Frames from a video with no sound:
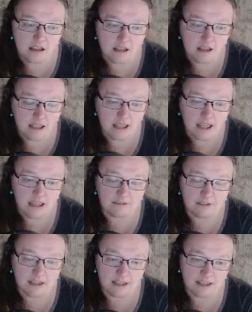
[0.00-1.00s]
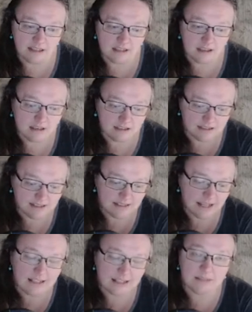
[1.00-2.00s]
have a
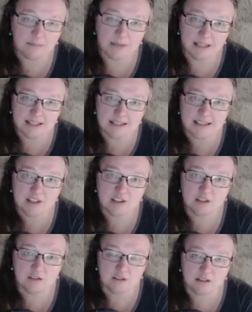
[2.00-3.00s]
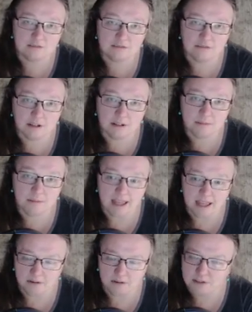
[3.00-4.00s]
standing basis to jump from
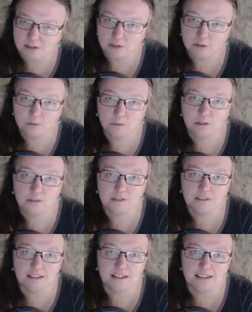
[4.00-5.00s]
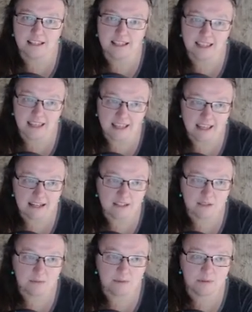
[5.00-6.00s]
out into the world so that they can
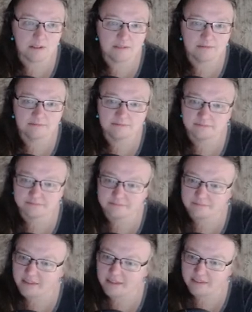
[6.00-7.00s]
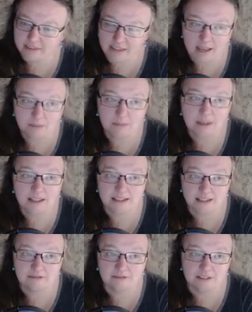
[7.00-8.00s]
explore, that makes a
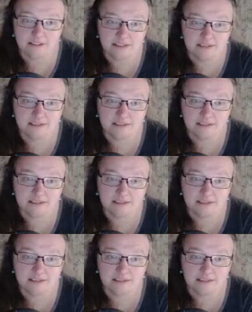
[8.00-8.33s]
difference.